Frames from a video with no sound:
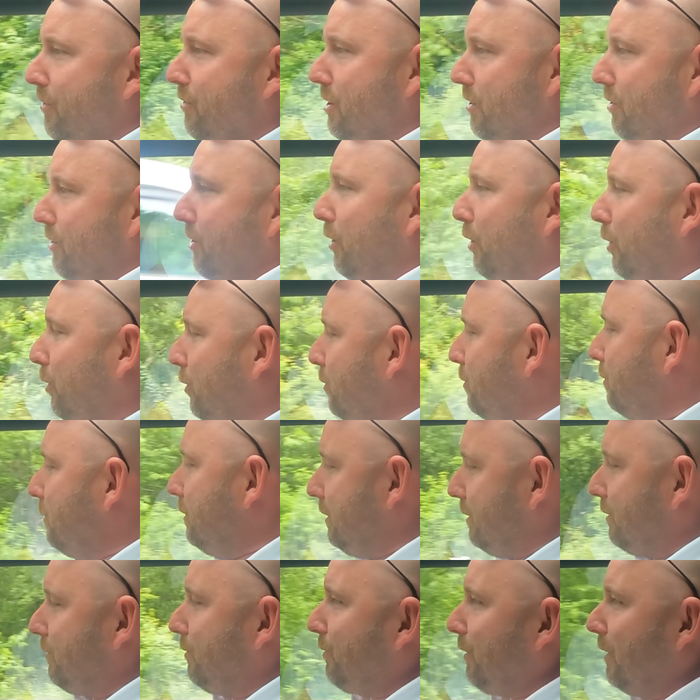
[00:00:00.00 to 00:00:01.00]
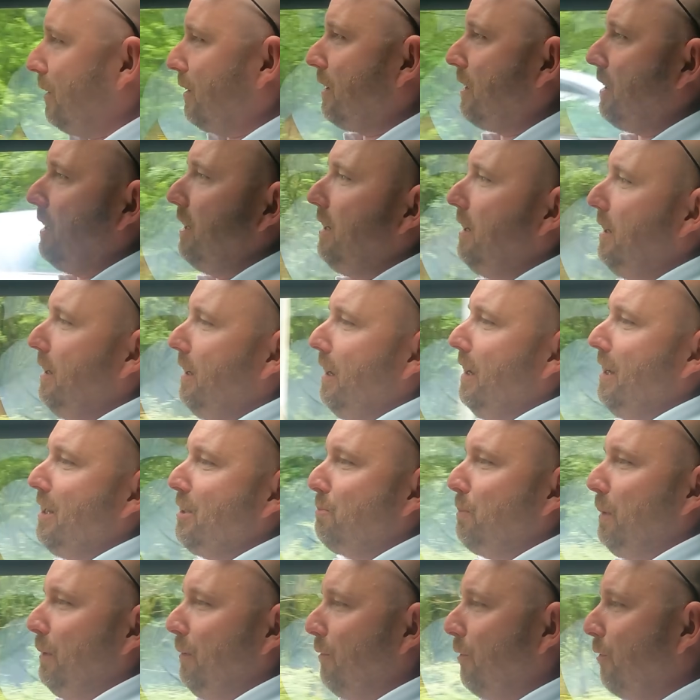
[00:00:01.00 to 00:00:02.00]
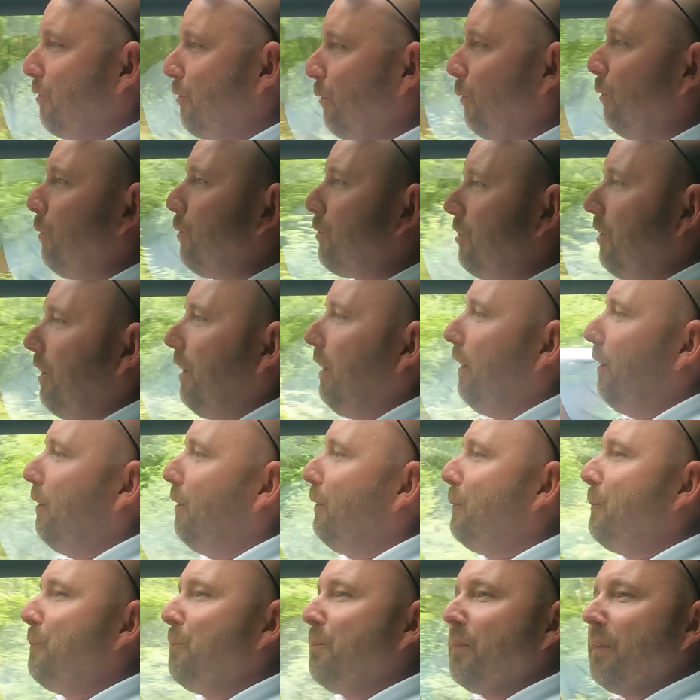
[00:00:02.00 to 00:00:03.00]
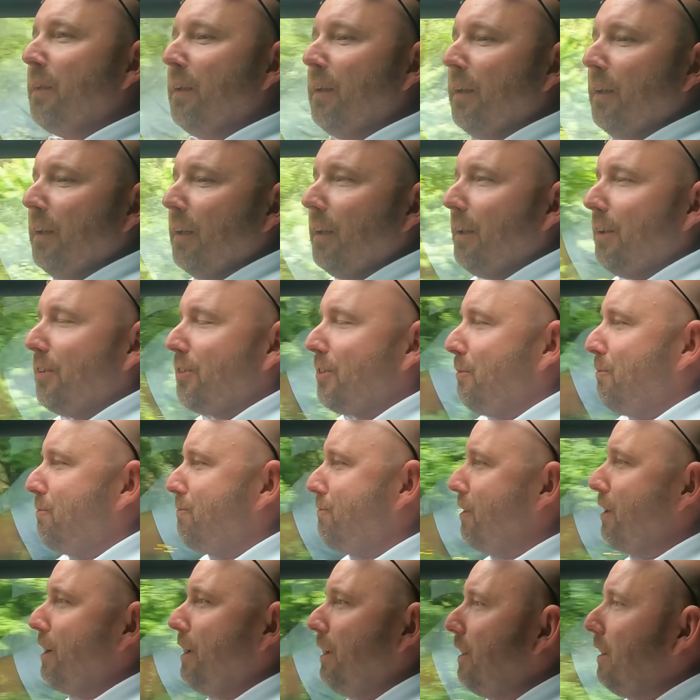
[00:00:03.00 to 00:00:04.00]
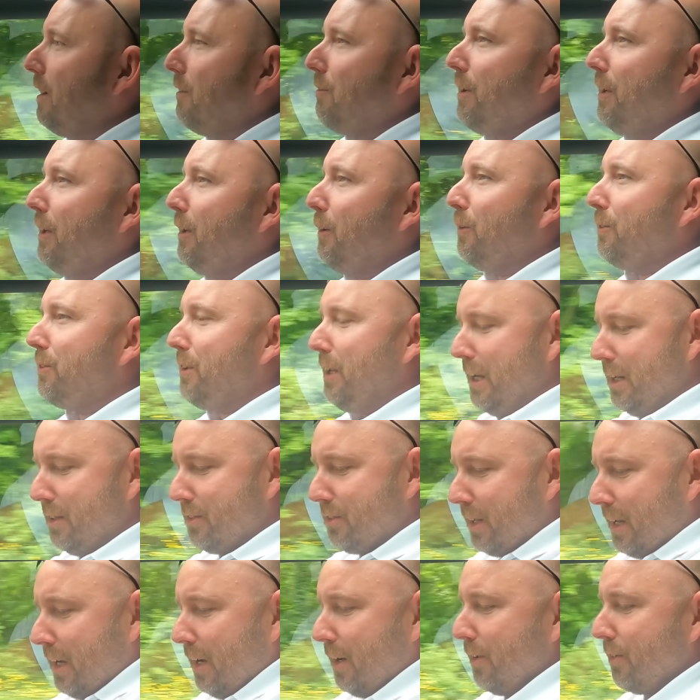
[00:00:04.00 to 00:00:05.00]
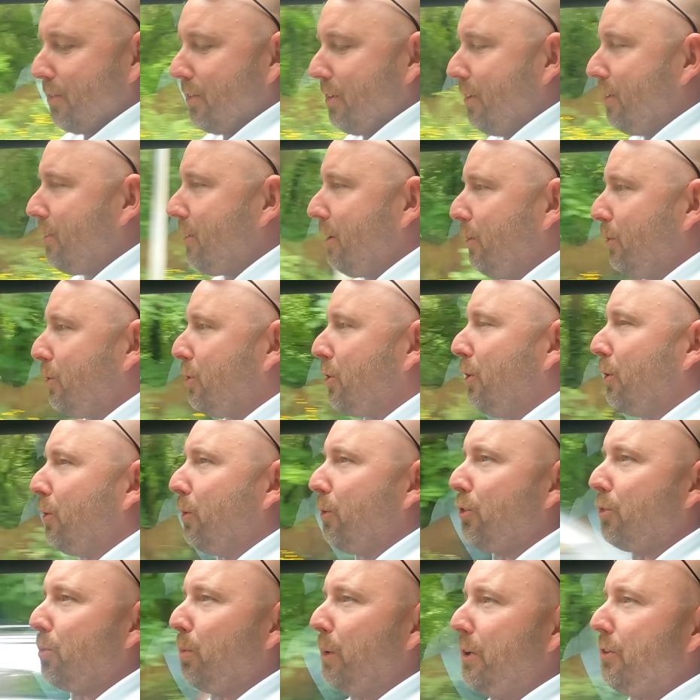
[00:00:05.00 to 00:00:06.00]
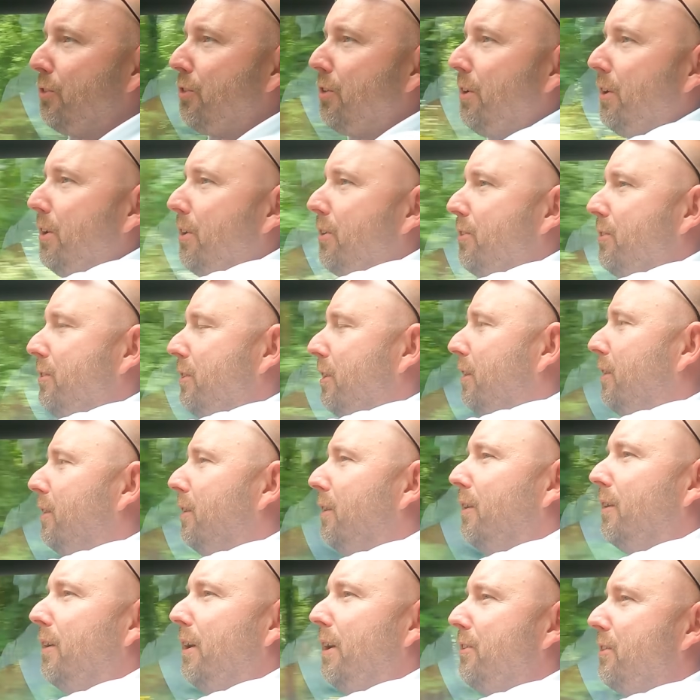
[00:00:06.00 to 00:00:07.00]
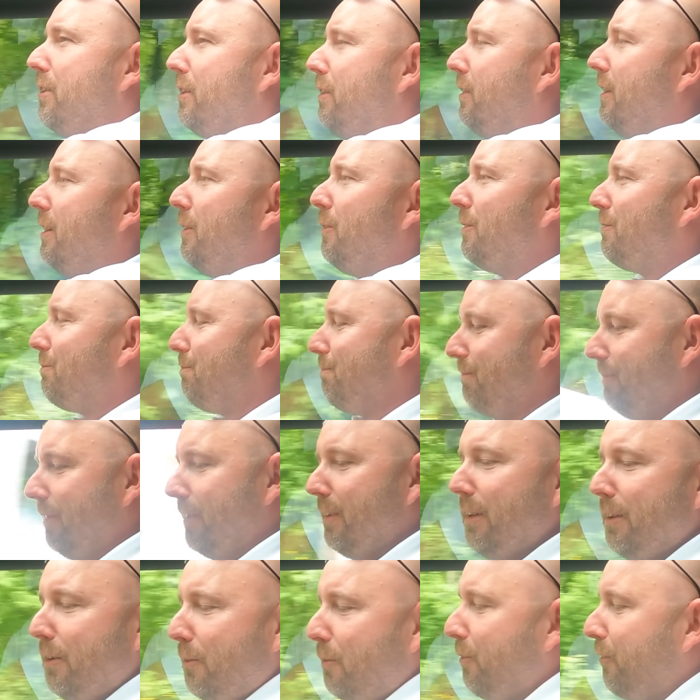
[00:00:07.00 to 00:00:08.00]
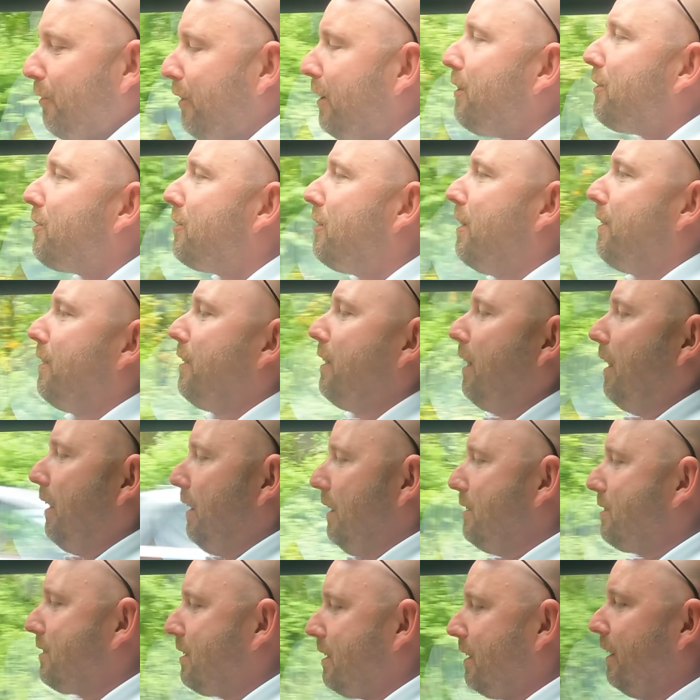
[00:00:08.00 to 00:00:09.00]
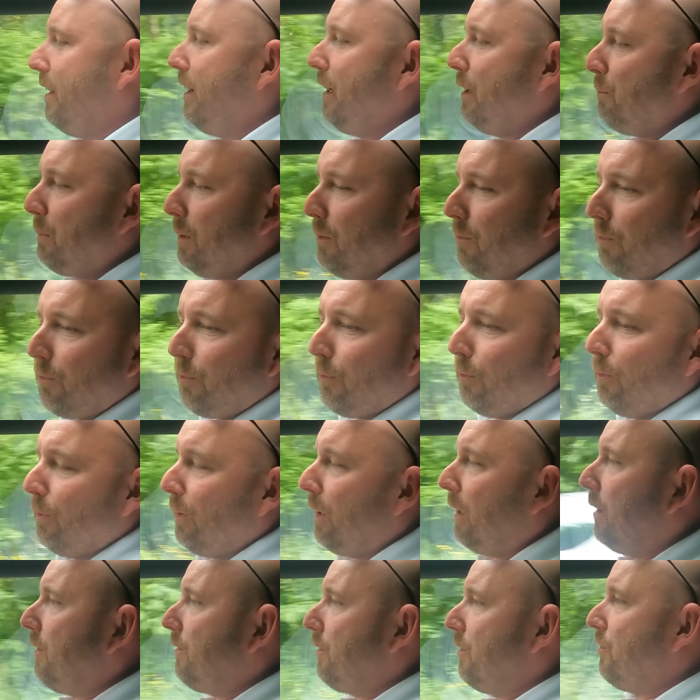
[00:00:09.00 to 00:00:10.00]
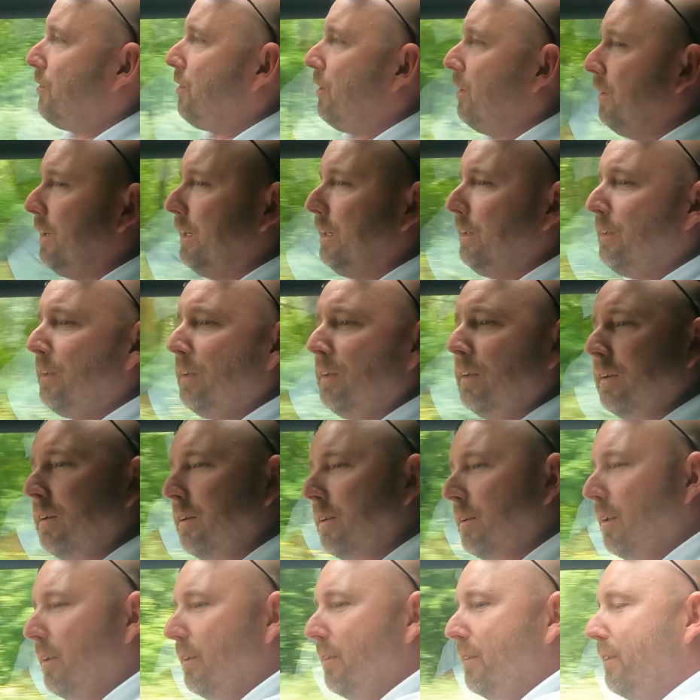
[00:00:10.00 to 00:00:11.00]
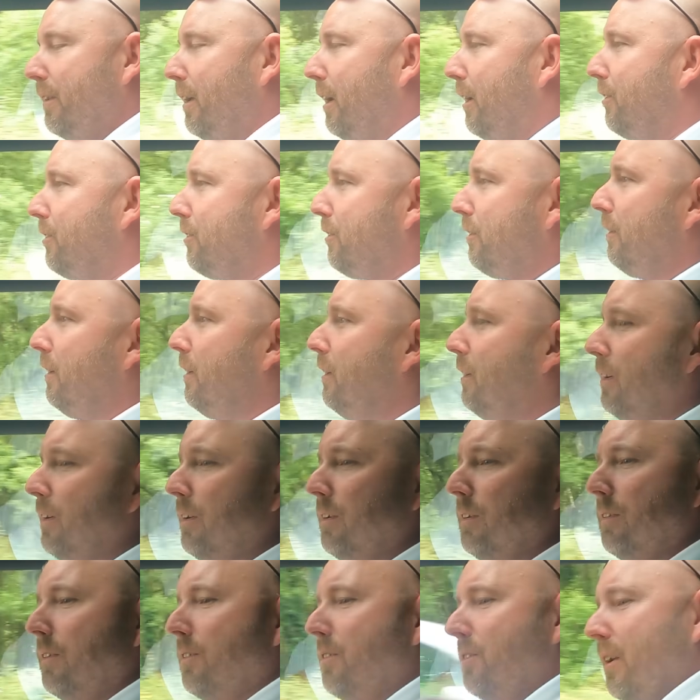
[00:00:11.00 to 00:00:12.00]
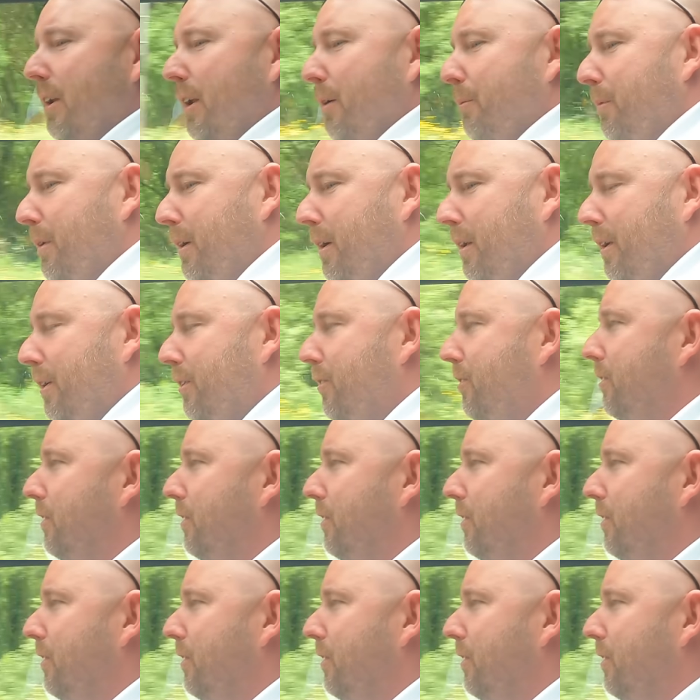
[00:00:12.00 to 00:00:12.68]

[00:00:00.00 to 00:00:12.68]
just cool, it's funky, it's been thought out. There's some really lovely little details, these little toggle switches and the lights, little things like that. It's clearly been thought out and designed. The dash set up there, that's